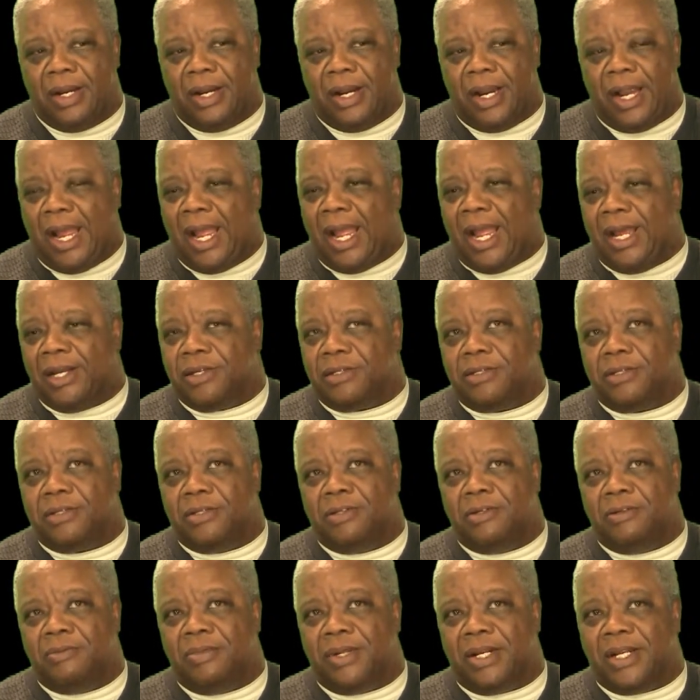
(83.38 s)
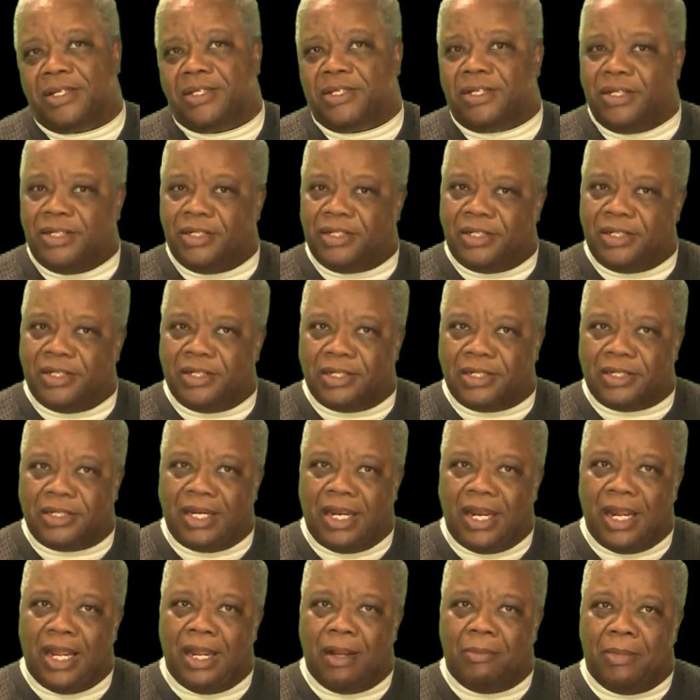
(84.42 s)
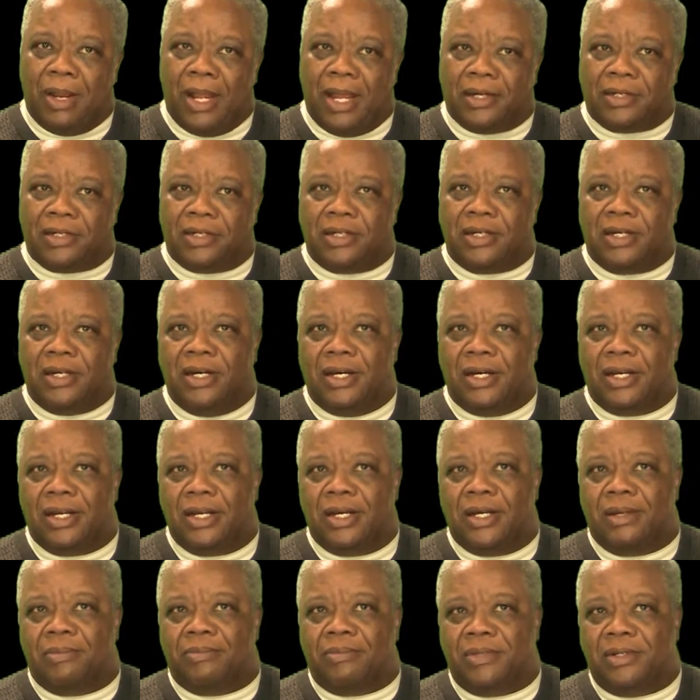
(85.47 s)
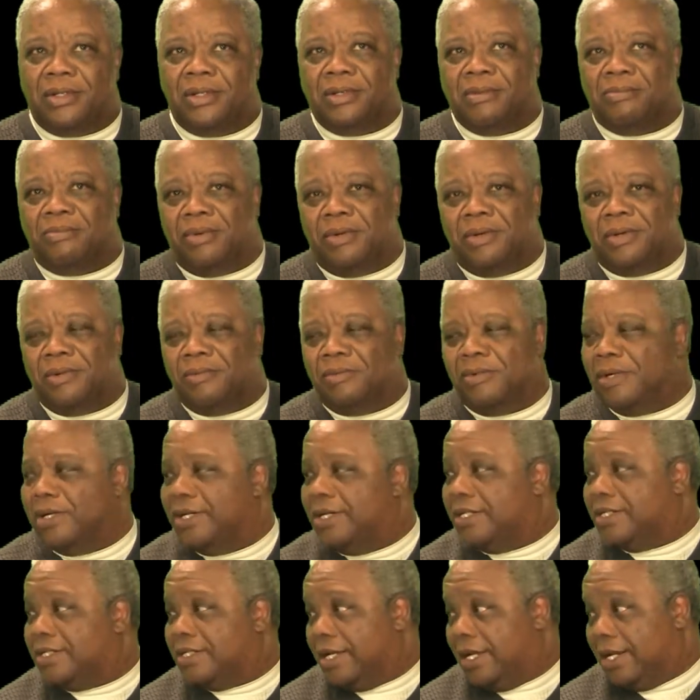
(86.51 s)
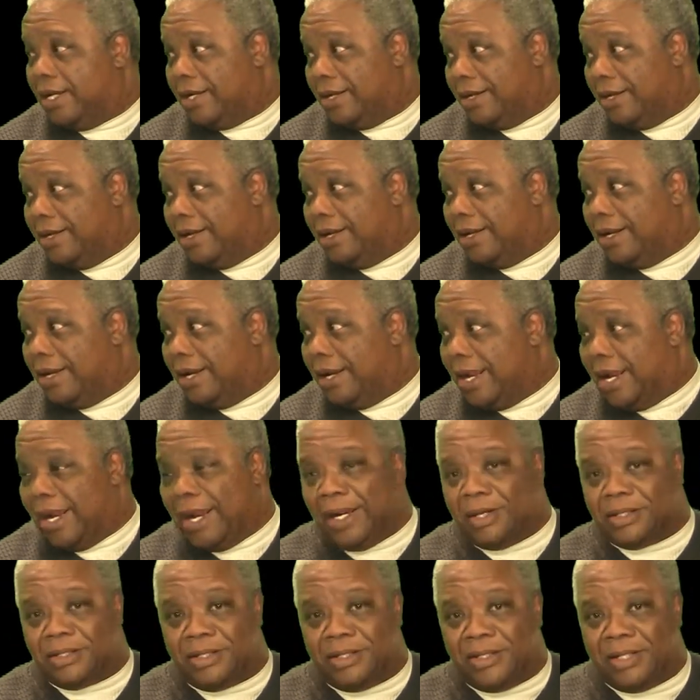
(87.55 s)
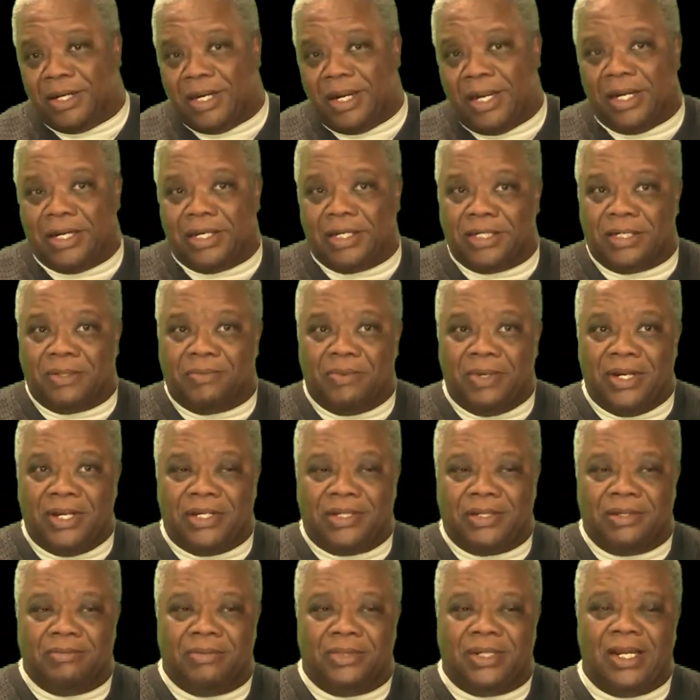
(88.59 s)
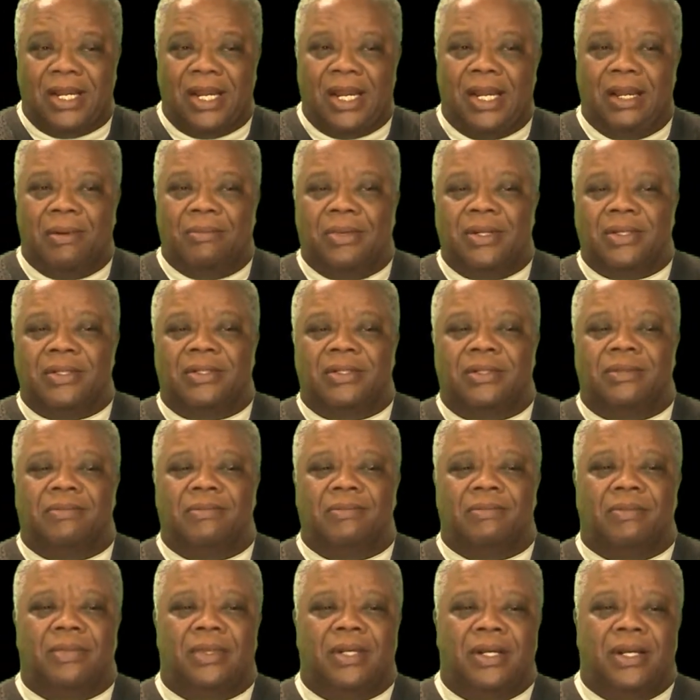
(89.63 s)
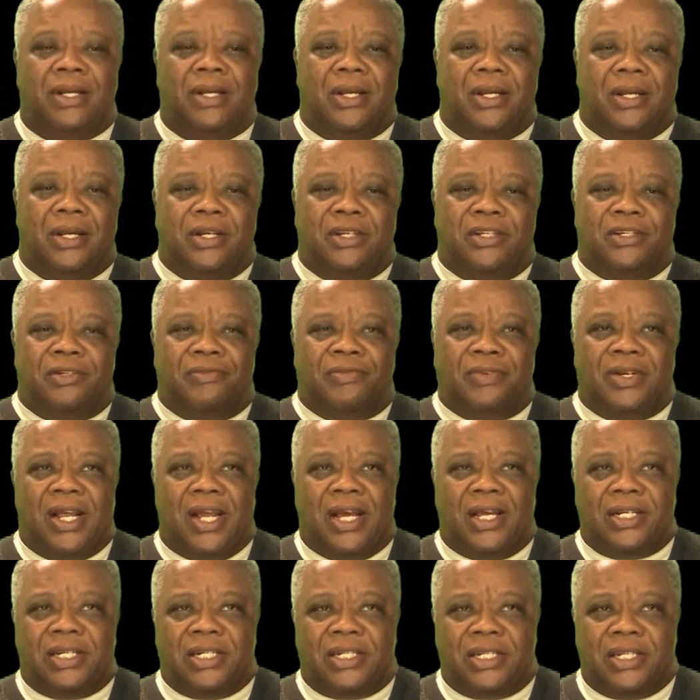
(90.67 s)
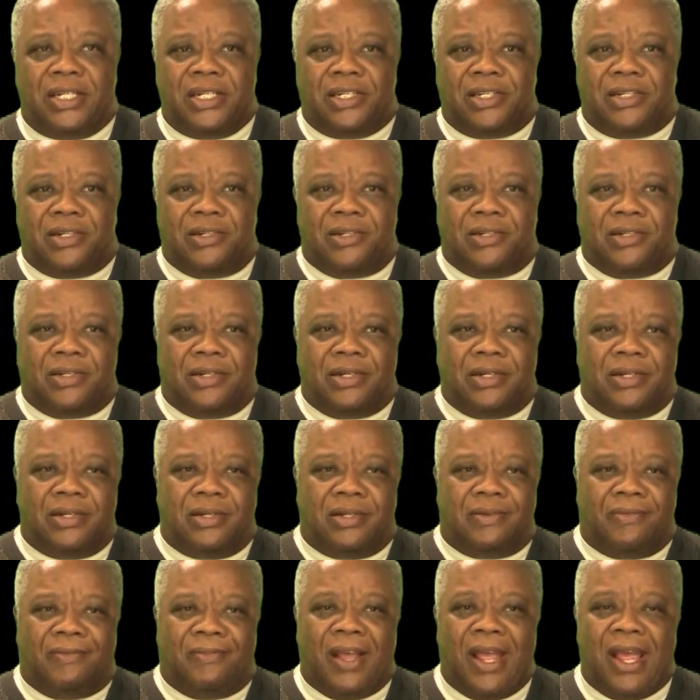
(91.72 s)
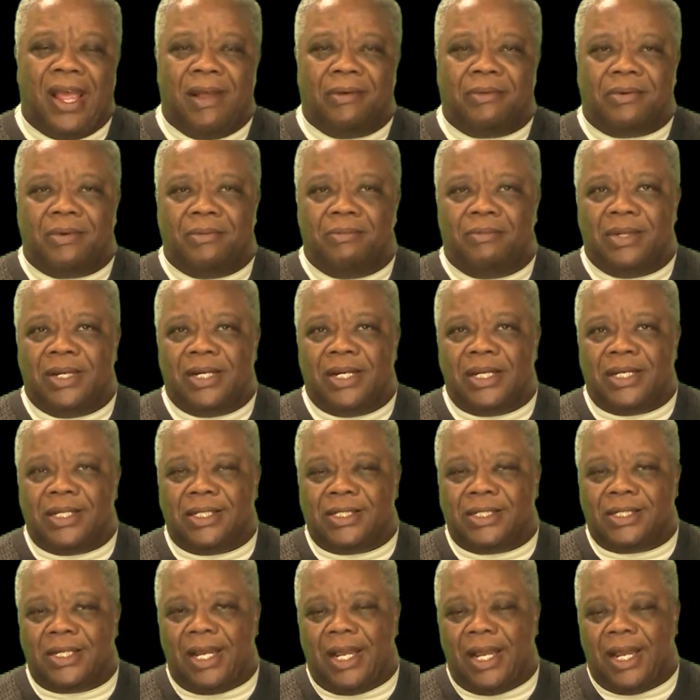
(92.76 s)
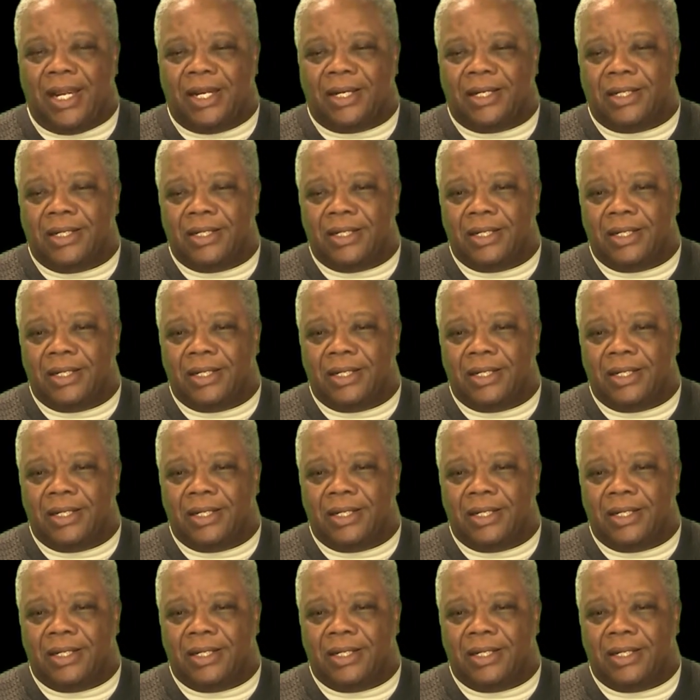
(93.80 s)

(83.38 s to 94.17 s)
high school, but I still took time out to cut up to the point where I actually had to spend some time in some juvenile detention centers, 5 to be exact.